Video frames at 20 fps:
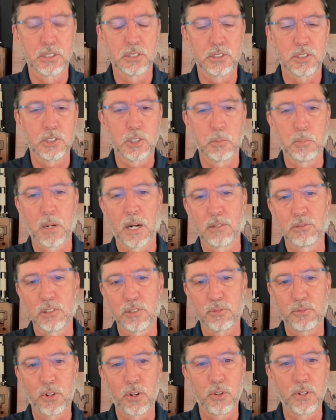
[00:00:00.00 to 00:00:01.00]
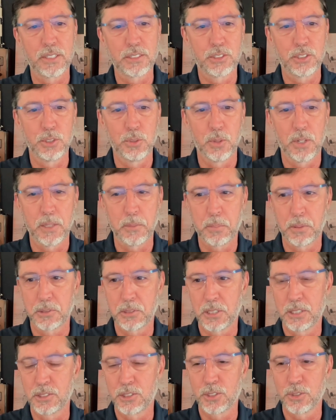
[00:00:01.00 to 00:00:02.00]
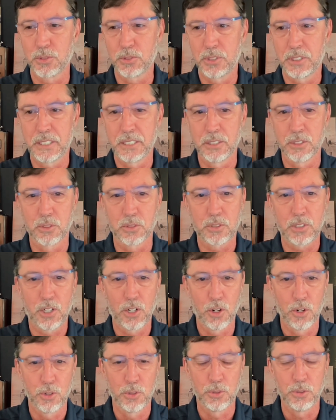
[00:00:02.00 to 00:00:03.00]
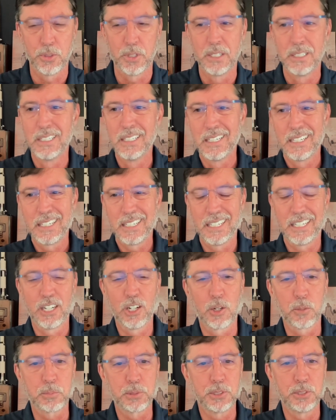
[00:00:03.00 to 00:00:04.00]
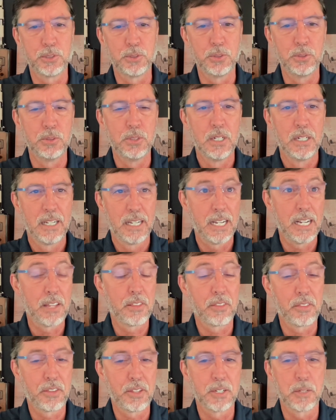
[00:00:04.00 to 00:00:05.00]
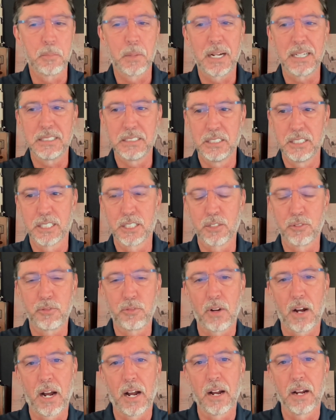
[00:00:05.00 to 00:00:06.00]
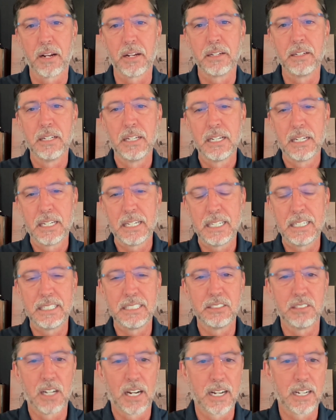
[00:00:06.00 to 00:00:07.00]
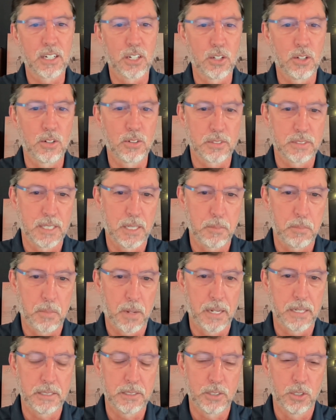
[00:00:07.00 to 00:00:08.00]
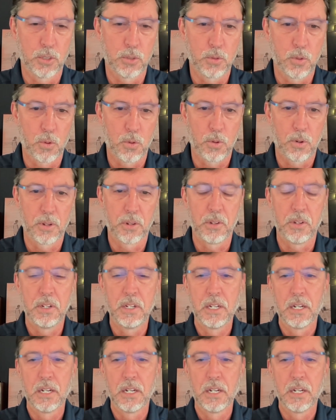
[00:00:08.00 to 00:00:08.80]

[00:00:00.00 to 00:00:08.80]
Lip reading: And so by referring to a potential deal code, it helps you and them identify any dialogue that might go on.